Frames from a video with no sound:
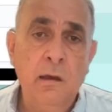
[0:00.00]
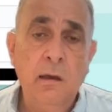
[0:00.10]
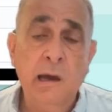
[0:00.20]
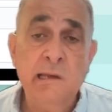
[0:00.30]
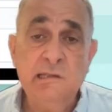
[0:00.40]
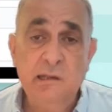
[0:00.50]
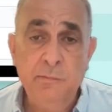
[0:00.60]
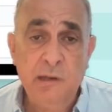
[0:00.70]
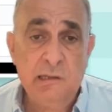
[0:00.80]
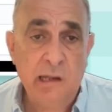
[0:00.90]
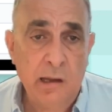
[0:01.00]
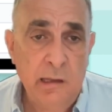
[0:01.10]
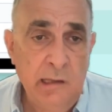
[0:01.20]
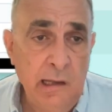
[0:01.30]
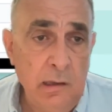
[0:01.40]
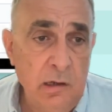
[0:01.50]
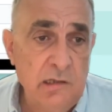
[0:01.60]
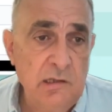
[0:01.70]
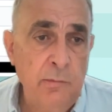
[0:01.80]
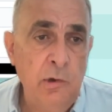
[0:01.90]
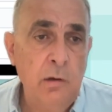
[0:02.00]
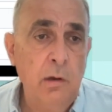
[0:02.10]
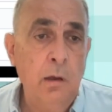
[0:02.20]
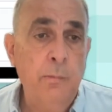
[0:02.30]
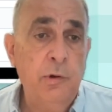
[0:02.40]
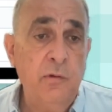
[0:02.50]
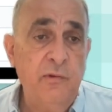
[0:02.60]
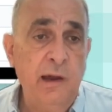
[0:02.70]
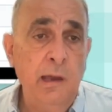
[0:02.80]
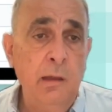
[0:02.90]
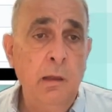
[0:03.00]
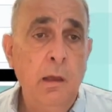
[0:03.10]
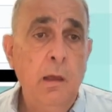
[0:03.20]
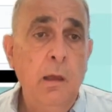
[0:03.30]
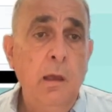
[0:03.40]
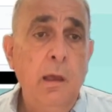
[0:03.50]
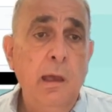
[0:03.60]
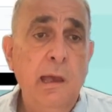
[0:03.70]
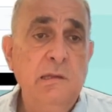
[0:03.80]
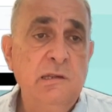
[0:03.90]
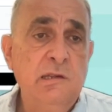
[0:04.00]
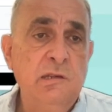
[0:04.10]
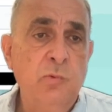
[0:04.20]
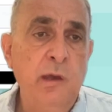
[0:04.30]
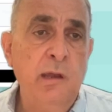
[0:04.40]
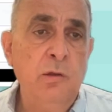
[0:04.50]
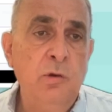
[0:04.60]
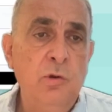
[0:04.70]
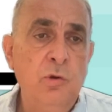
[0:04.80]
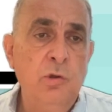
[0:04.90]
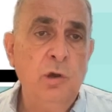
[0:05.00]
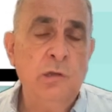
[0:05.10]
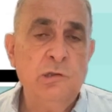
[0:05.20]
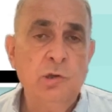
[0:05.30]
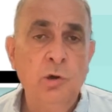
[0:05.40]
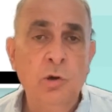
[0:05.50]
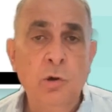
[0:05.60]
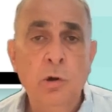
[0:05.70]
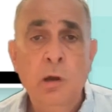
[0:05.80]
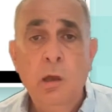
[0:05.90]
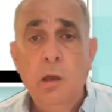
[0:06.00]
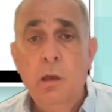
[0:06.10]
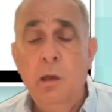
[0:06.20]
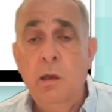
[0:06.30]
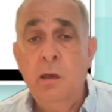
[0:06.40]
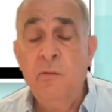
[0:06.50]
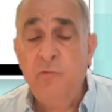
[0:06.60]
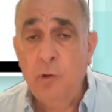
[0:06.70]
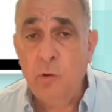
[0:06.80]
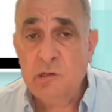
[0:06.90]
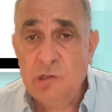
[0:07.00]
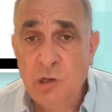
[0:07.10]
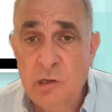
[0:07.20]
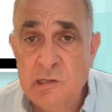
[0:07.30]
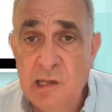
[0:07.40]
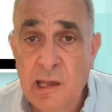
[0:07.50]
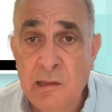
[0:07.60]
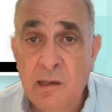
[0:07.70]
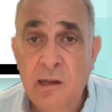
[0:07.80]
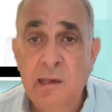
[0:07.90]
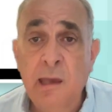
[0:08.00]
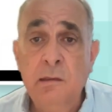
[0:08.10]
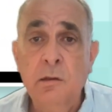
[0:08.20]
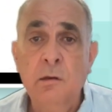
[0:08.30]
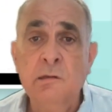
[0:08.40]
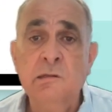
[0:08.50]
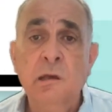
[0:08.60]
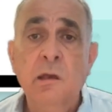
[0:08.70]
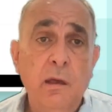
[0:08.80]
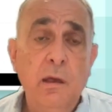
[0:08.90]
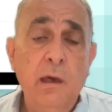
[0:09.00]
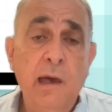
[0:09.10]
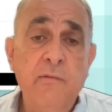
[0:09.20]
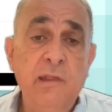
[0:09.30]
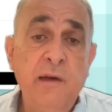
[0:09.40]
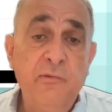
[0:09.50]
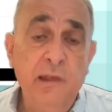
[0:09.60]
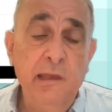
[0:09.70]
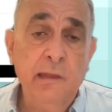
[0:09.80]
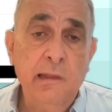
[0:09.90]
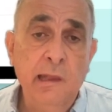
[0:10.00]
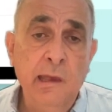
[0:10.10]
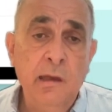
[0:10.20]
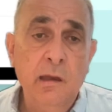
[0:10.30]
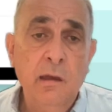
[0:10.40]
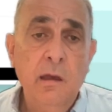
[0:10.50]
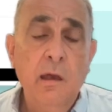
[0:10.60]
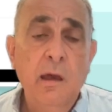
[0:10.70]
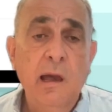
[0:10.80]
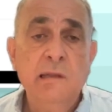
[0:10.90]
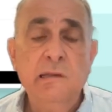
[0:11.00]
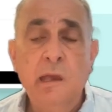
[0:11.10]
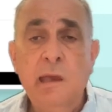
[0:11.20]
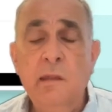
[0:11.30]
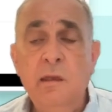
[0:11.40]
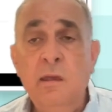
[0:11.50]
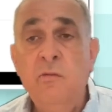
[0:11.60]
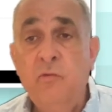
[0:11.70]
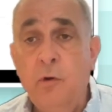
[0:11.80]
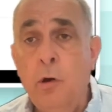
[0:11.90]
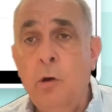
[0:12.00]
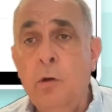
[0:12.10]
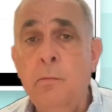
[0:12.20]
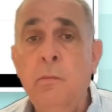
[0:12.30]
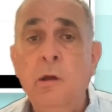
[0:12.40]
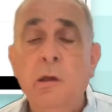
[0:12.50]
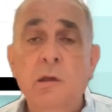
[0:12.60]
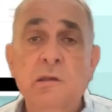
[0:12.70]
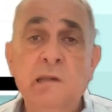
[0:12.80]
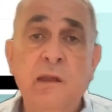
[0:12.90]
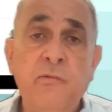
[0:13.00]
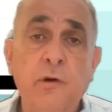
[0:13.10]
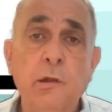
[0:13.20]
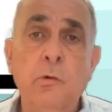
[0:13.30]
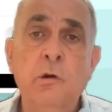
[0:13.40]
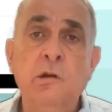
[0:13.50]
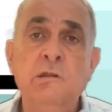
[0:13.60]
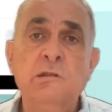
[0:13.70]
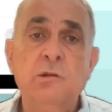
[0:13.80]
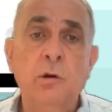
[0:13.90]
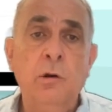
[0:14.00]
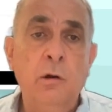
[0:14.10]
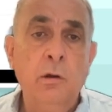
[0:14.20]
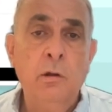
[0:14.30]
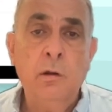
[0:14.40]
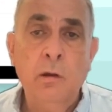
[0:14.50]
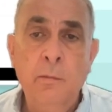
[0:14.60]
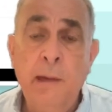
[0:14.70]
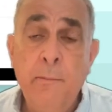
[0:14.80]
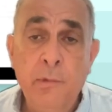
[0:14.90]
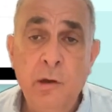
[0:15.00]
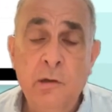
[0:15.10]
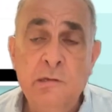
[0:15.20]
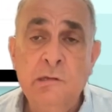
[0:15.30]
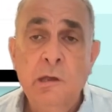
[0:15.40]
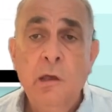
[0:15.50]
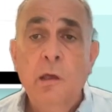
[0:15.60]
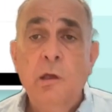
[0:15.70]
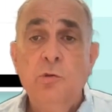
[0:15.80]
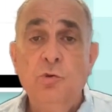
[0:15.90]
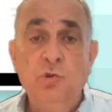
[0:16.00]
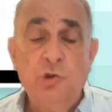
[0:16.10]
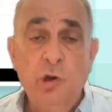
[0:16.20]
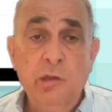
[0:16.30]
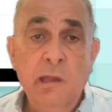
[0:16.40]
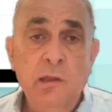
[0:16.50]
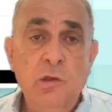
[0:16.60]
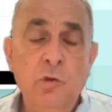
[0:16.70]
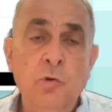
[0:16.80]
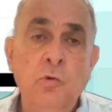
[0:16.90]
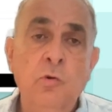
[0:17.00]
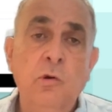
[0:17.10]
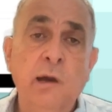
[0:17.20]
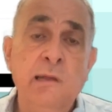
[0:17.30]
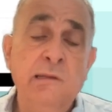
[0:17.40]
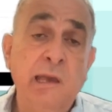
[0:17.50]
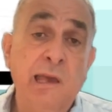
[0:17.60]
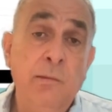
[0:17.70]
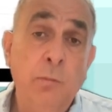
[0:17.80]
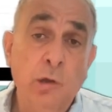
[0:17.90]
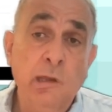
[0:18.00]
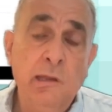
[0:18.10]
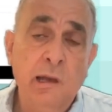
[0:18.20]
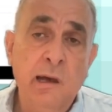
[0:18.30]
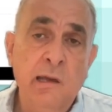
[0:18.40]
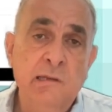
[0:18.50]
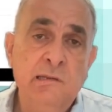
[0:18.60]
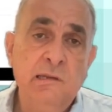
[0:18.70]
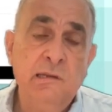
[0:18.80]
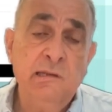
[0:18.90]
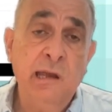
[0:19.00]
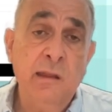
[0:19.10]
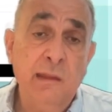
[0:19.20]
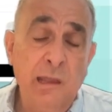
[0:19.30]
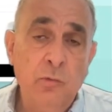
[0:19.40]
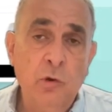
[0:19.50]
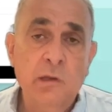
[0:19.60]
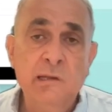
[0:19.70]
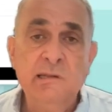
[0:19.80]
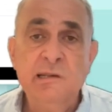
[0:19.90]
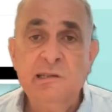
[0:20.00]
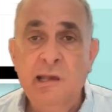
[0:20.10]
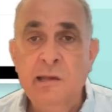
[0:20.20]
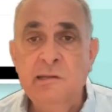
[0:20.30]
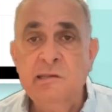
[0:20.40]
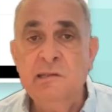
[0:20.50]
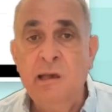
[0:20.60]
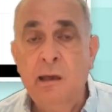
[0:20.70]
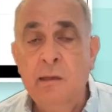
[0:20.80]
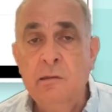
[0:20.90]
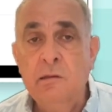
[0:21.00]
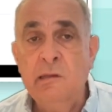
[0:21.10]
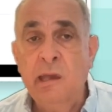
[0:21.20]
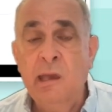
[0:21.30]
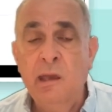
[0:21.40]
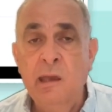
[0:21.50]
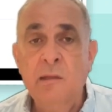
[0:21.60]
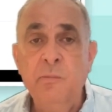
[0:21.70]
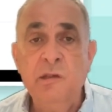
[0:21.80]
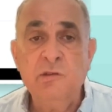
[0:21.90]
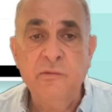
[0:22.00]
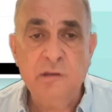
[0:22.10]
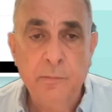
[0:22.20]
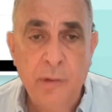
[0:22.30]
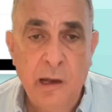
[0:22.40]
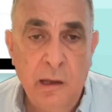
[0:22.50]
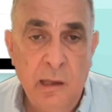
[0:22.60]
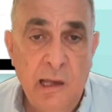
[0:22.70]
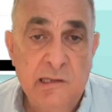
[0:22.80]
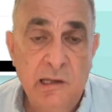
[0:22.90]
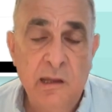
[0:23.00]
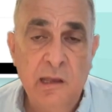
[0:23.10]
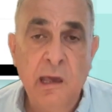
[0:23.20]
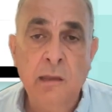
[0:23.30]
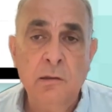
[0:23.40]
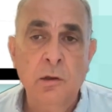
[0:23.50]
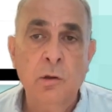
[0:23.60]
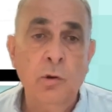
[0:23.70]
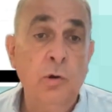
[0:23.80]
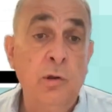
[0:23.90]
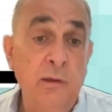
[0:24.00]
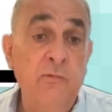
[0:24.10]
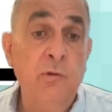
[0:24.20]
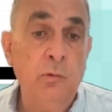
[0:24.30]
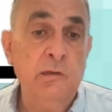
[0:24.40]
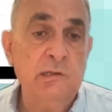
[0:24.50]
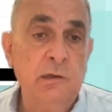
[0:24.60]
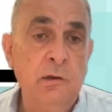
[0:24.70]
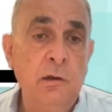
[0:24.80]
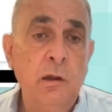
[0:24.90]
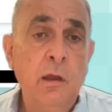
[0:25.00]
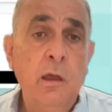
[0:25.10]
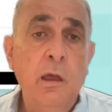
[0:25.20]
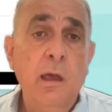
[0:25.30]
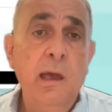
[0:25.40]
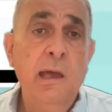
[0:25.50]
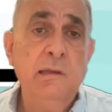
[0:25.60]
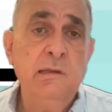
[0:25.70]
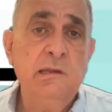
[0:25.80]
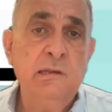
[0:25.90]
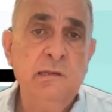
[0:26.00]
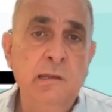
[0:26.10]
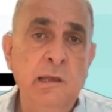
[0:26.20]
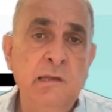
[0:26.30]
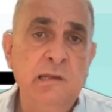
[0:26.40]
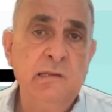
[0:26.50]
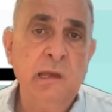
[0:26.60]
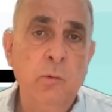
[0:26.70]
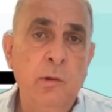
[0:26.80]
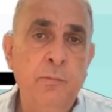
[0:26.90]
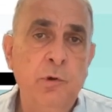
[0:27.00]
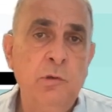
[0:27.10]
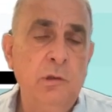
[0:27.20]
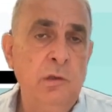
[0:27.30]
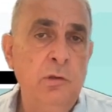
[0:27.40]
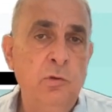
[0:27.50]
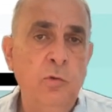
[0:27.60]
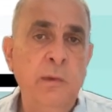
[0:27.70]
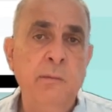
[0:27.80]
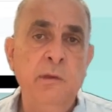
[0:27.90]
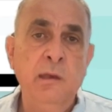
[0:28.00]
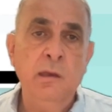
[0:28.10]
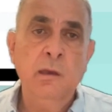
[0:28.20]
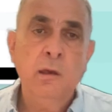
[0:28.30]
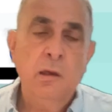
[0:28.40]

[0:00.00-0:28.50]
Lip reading: ICP, their ideal customer profile. And this is where you could also, influencers and creators have an affiliate link, and they can inform their followers or members to join NetU, and they can monetize their network in the sense that they can get piece of the pie as a creator or influencer. And this is a link that they will put into maybe